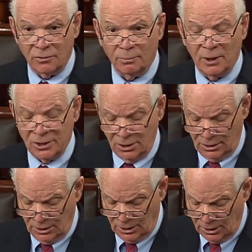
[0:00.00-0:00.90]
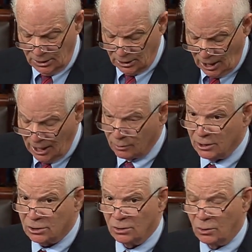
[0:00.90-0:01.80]
of the President,
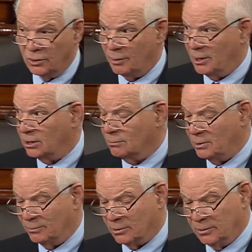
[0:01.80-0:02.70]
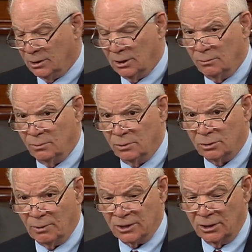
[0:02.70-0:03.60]
Congress, or the American people.
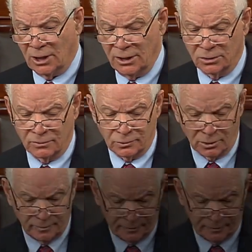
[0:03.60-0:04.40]
Mr. President, I yield the floor.